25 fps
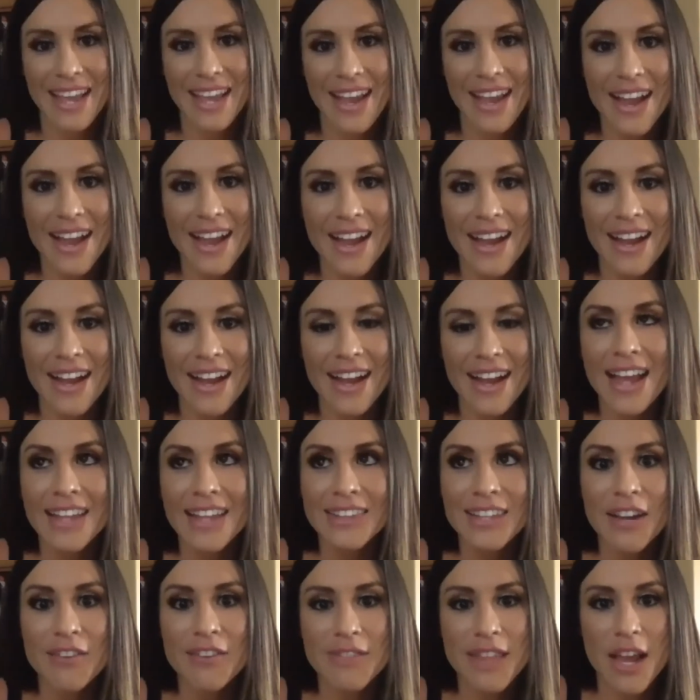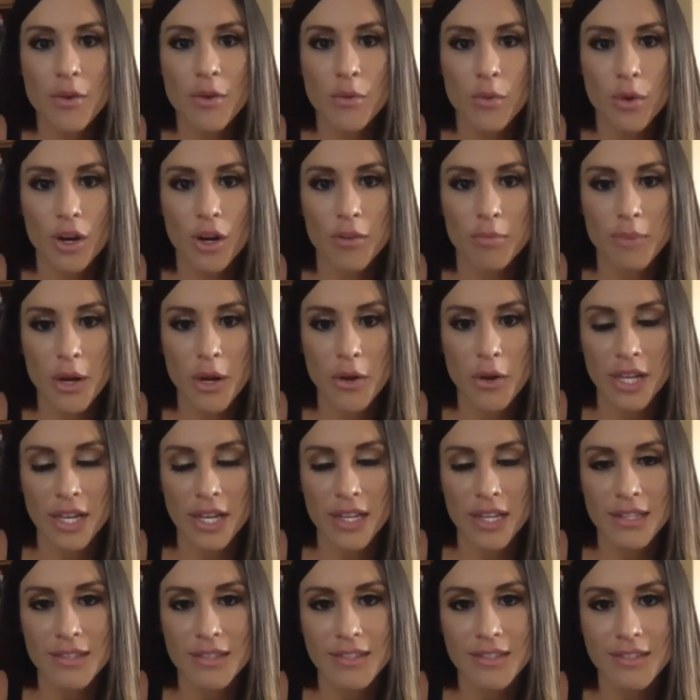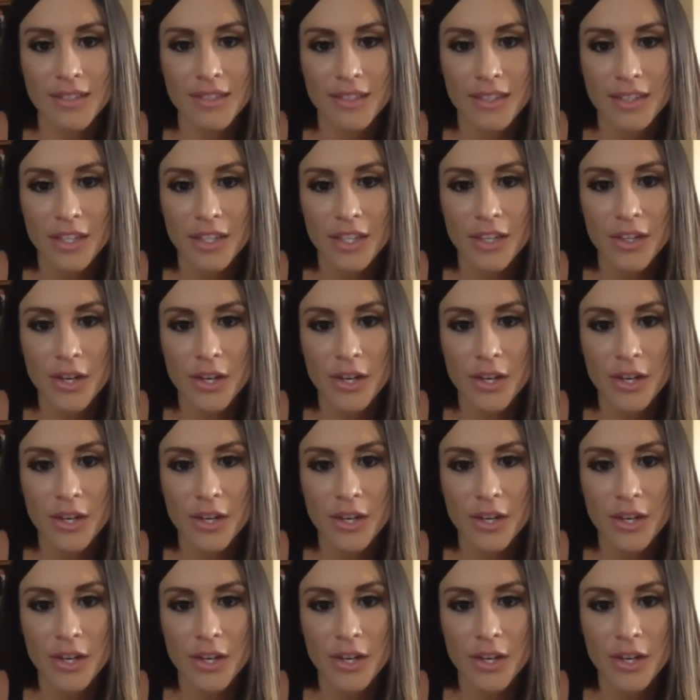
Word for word: Yeah, it's, it's, I love that word, bonus. You